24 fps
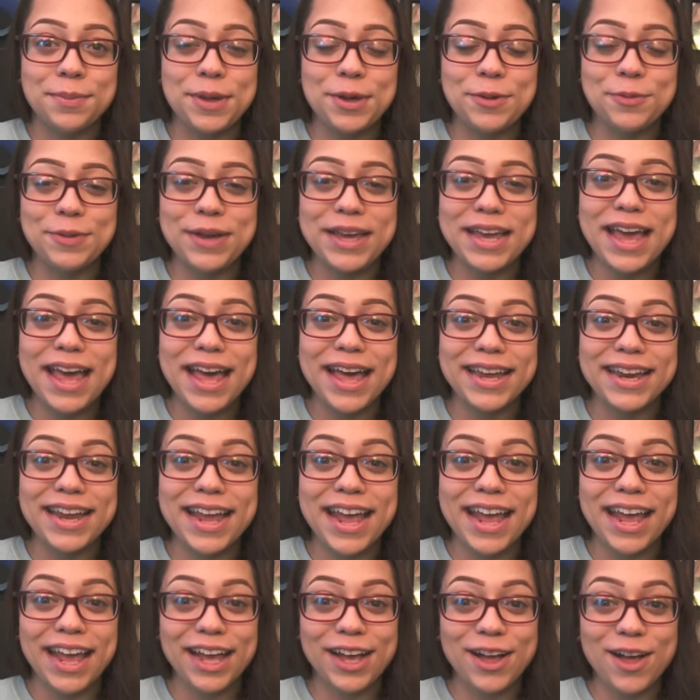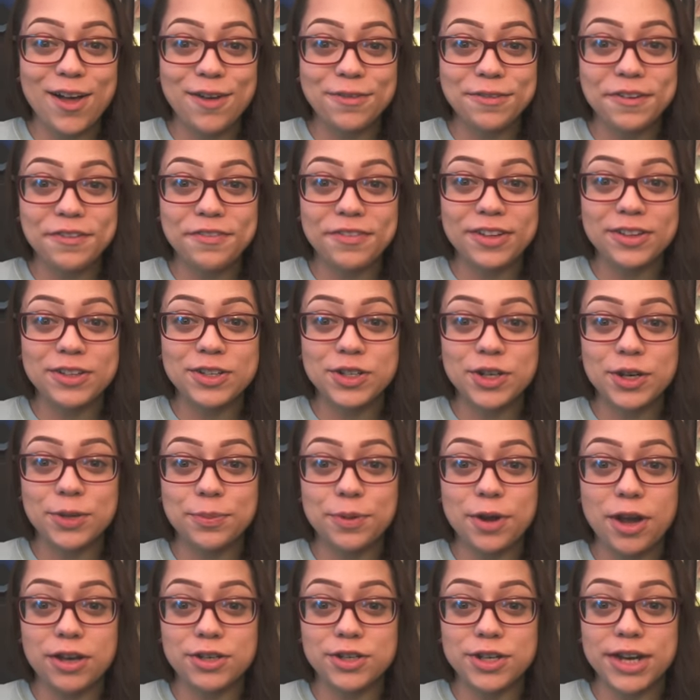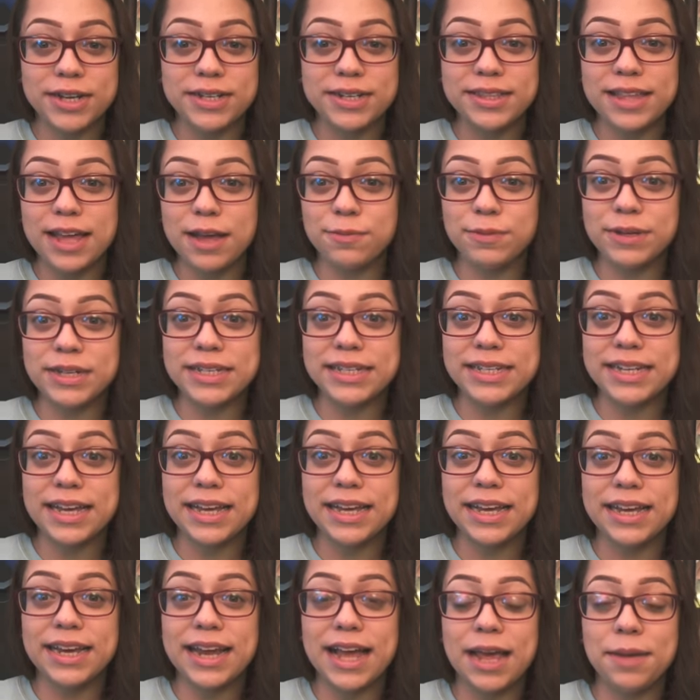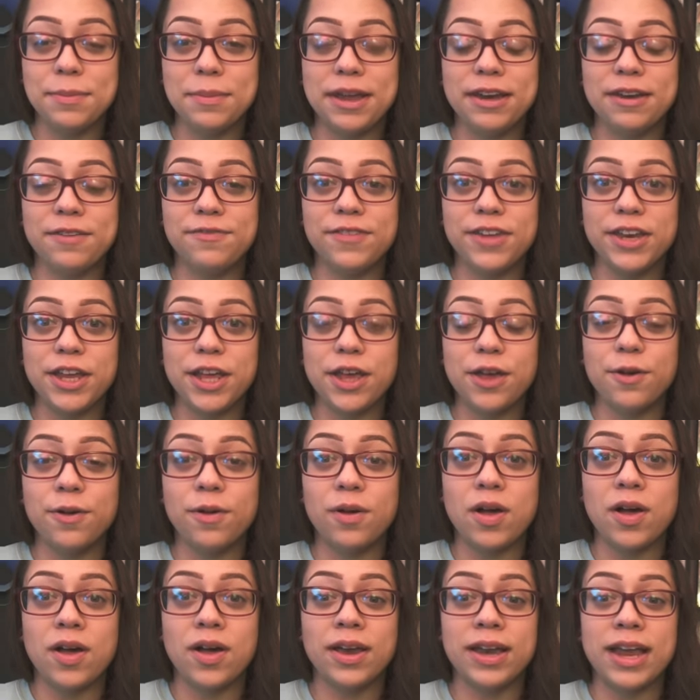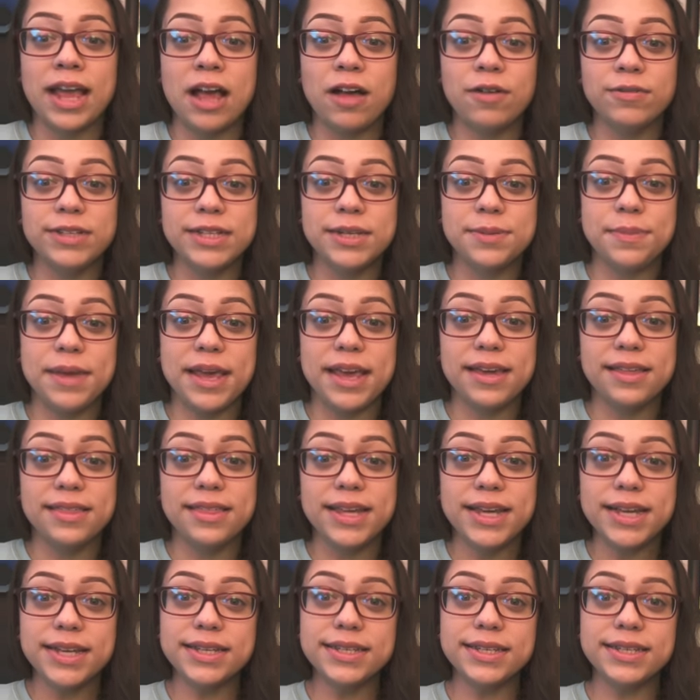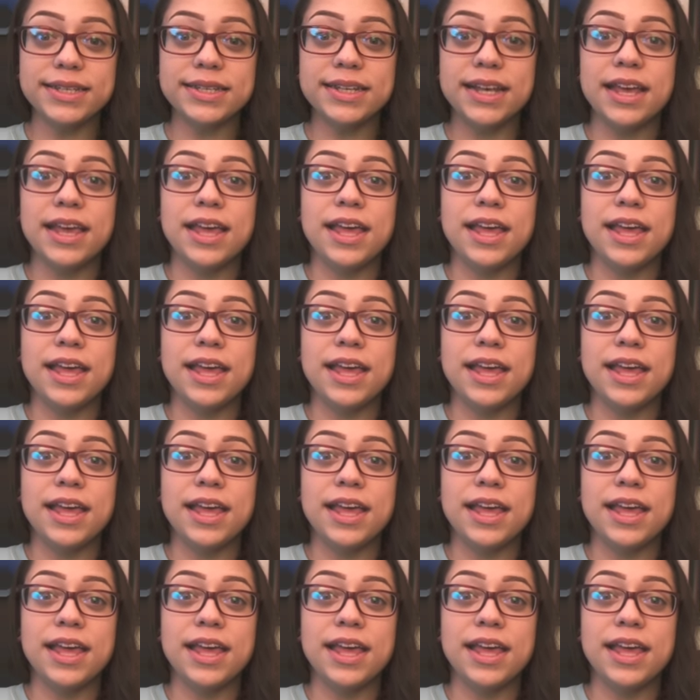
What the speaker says: We had a coffee filter project that we did. I made a video on how to make these.